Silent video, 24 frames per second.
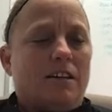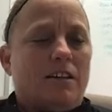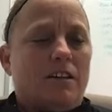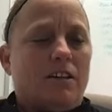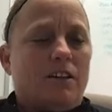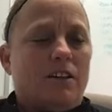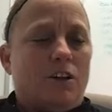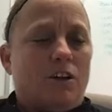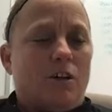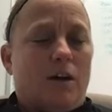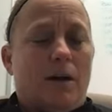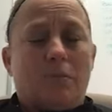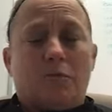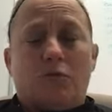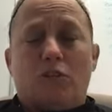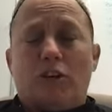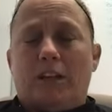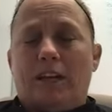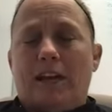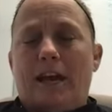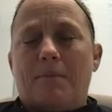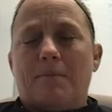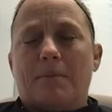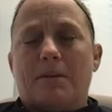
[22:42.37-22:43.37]
you know, I'm
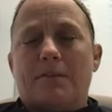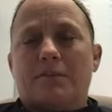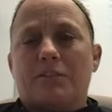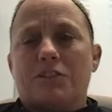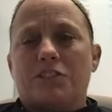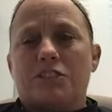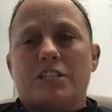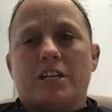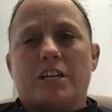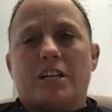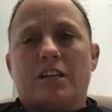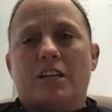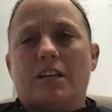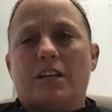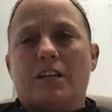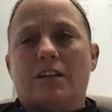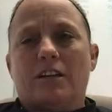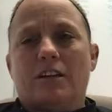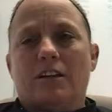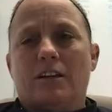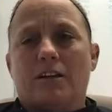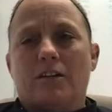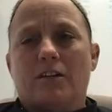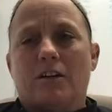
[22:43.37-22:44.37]
really happy for Shelly.
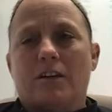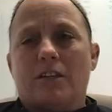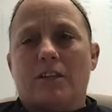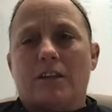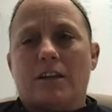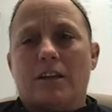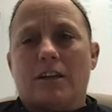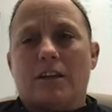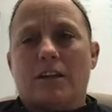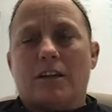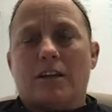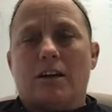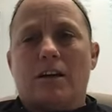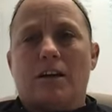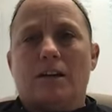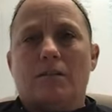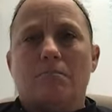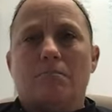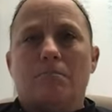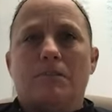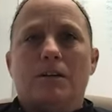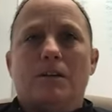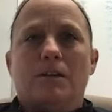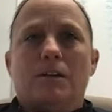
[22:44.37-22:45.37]
You know, I think
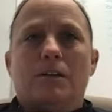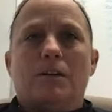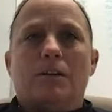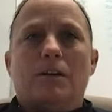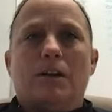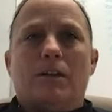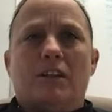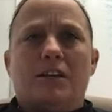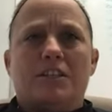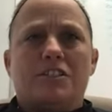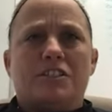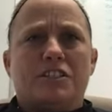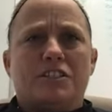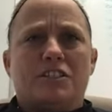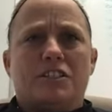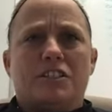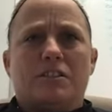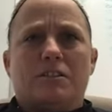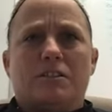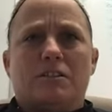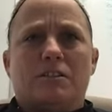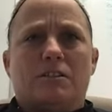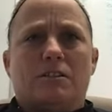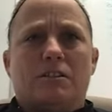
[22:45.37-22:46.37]
she's
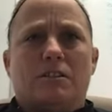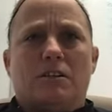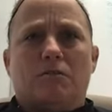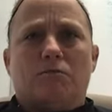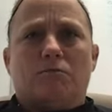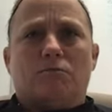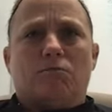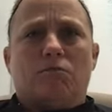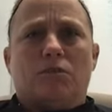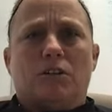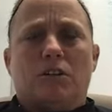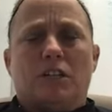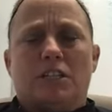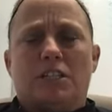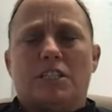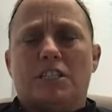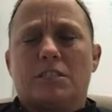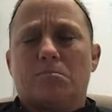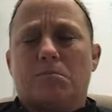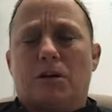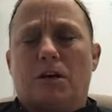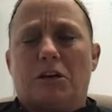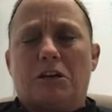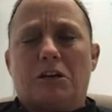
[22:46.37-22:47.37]
a really
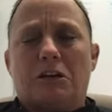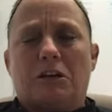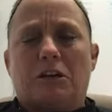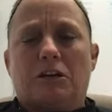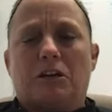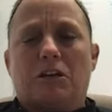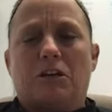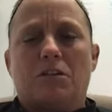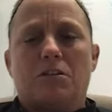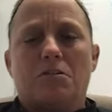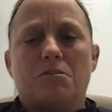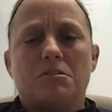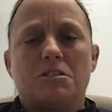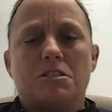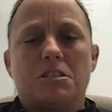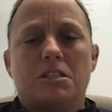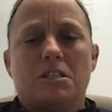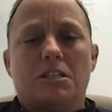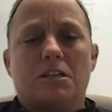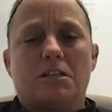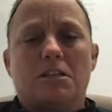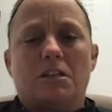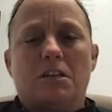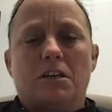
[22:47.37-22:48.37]
smart young coach
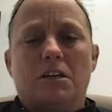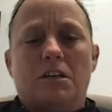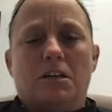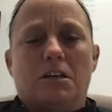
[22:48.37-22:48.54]
and